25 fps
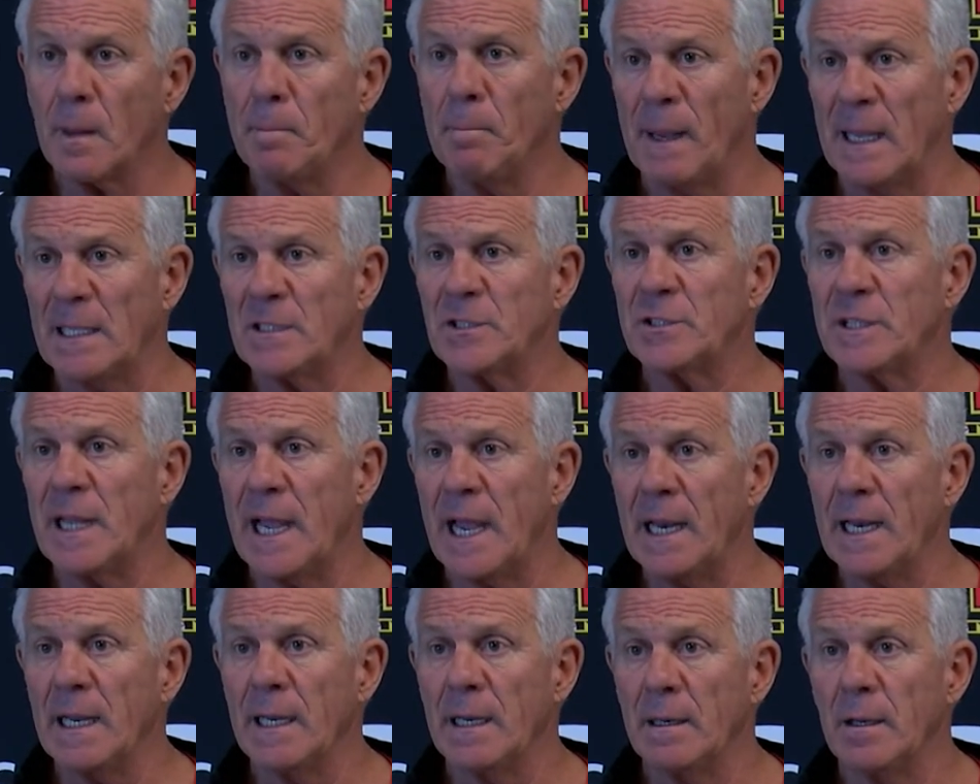Penn
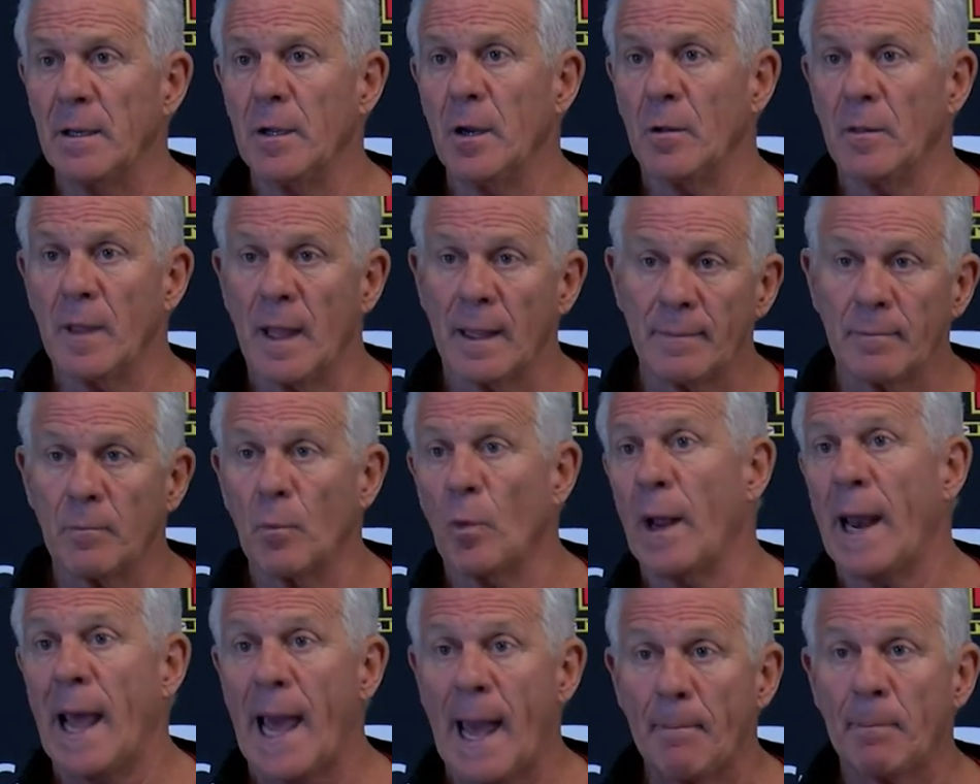State, and, you know, that
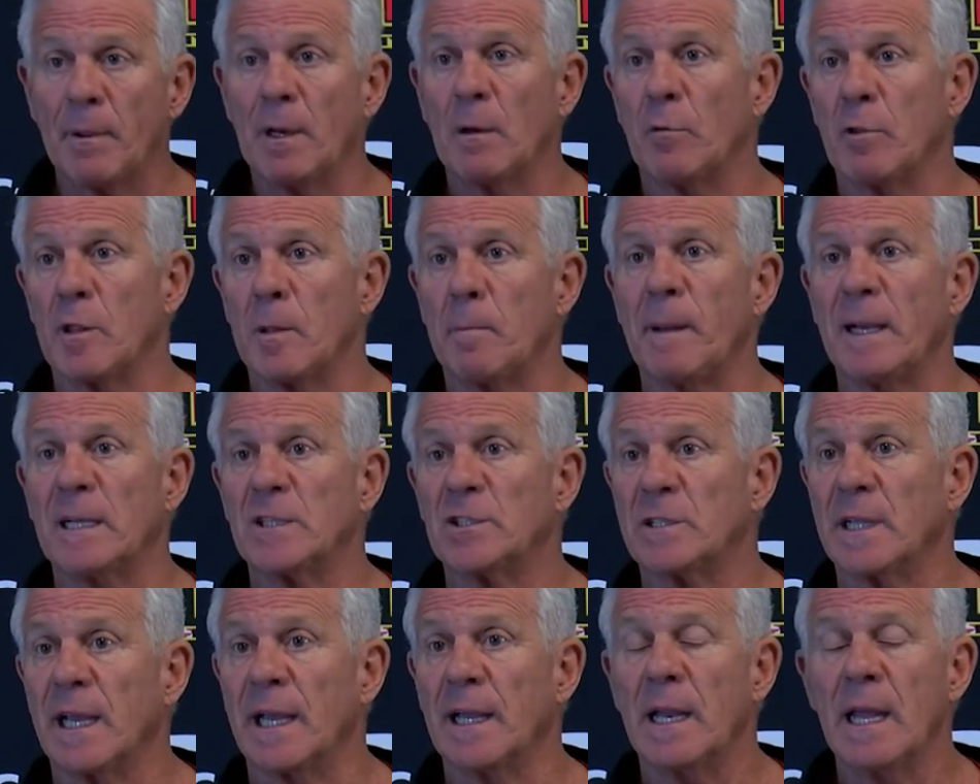what happened with the Penn
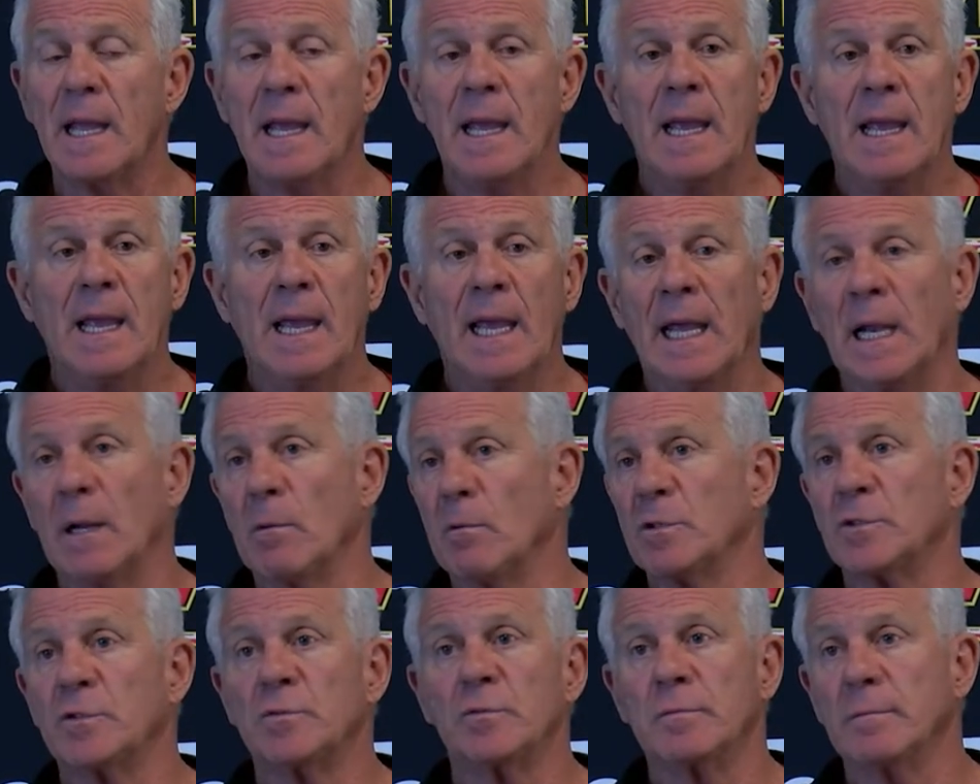State, and it
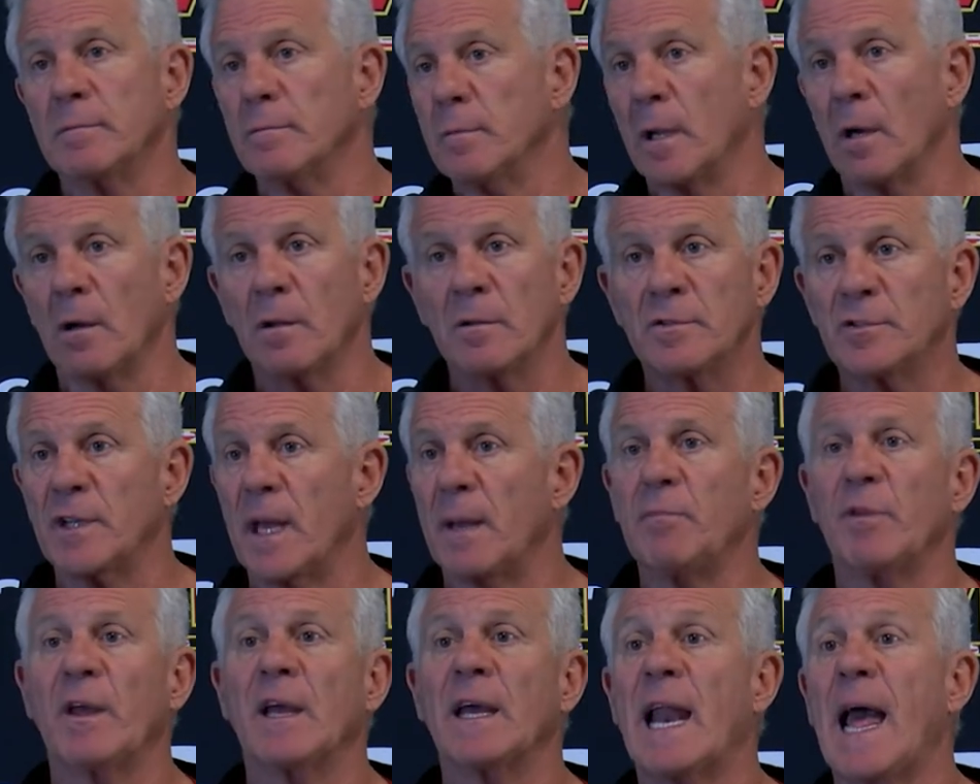was, you know,
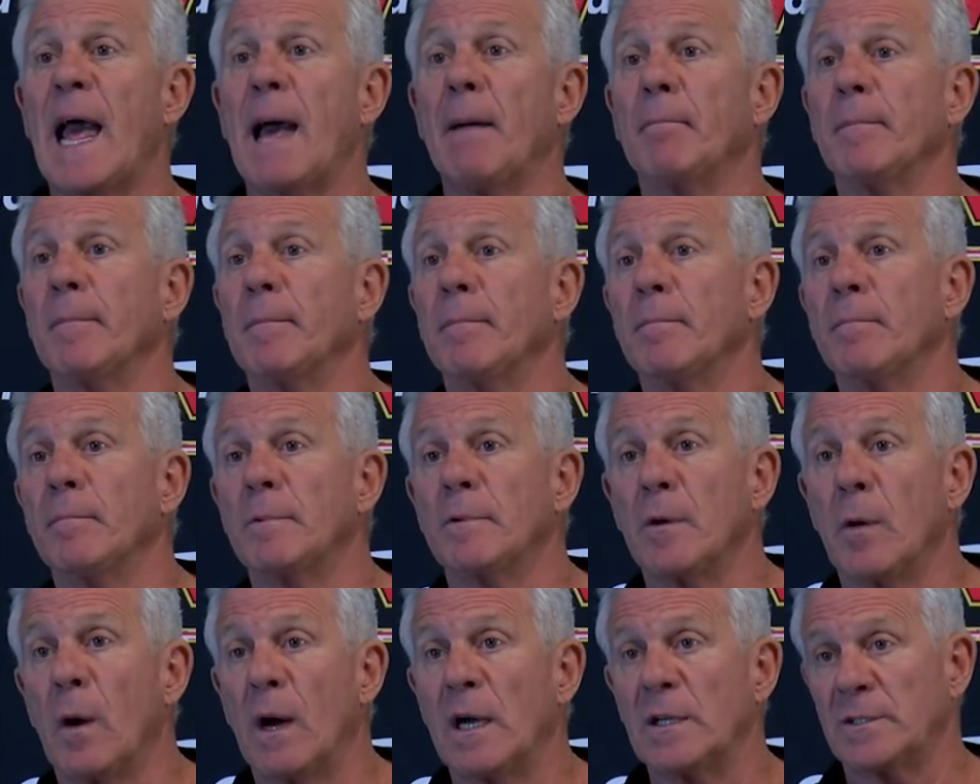same thing that happened
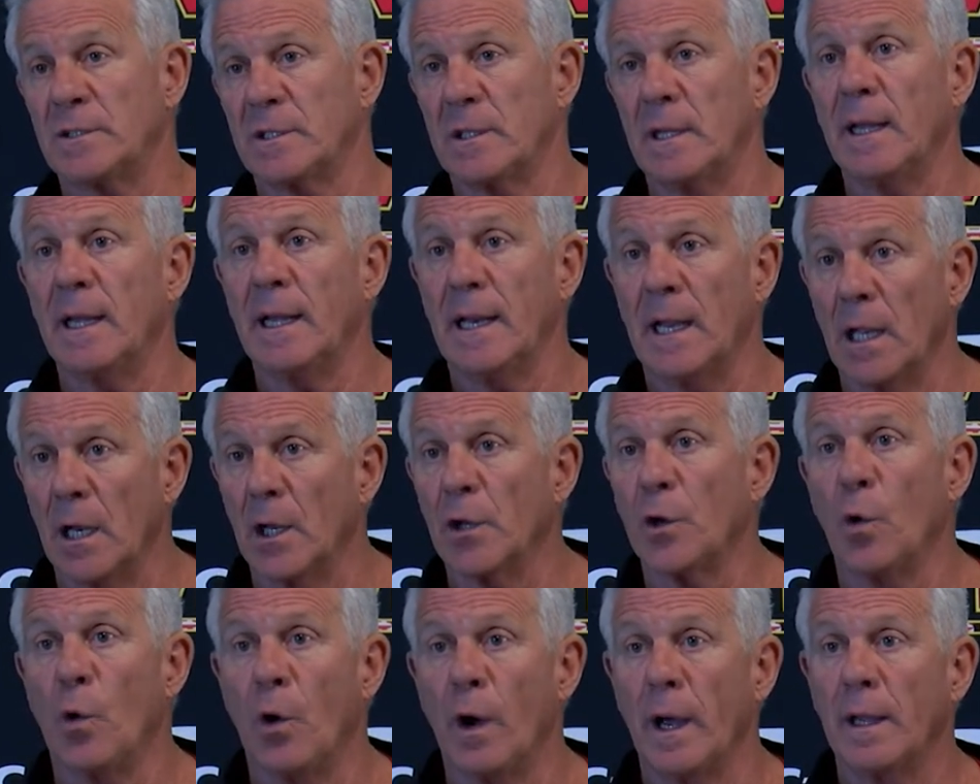to us at
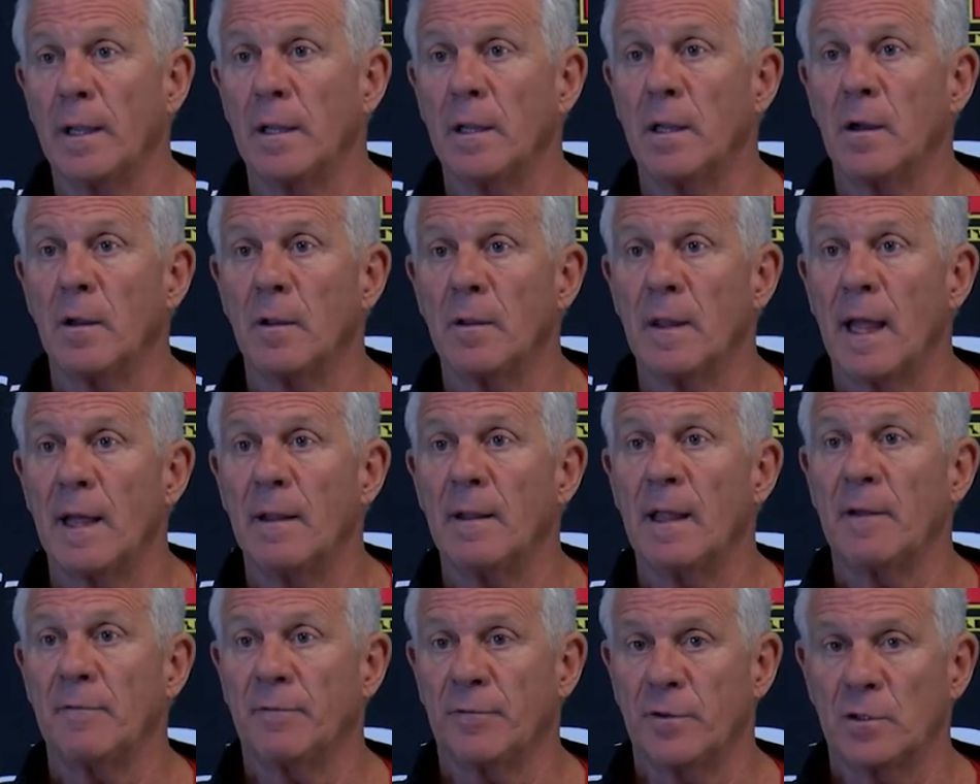Illinois, you know,
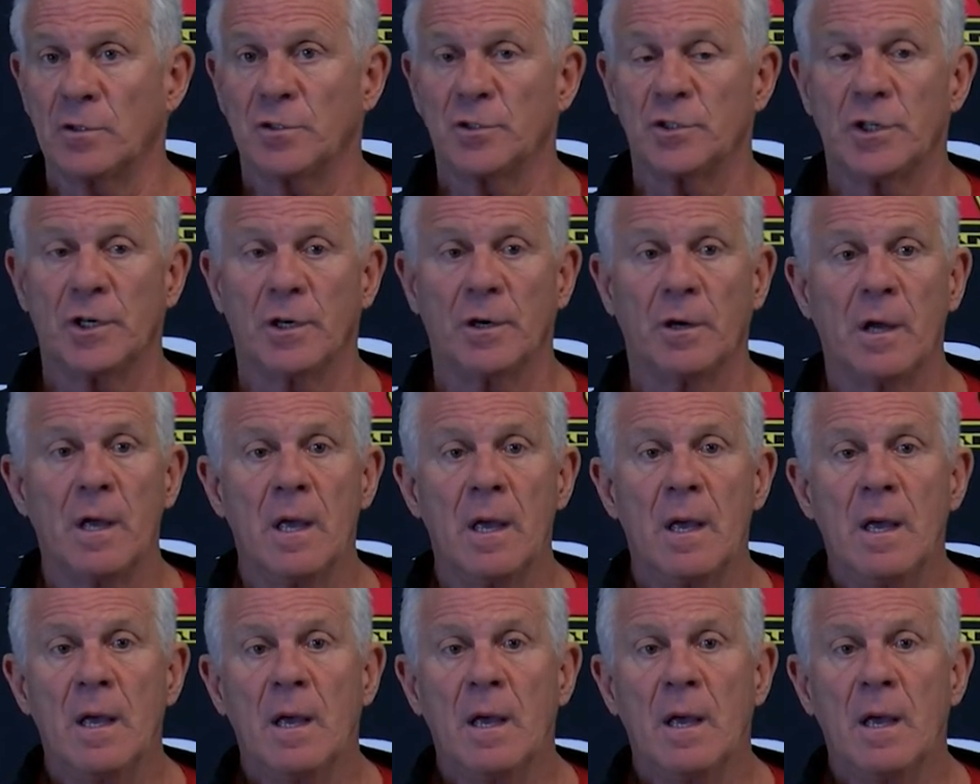that first year.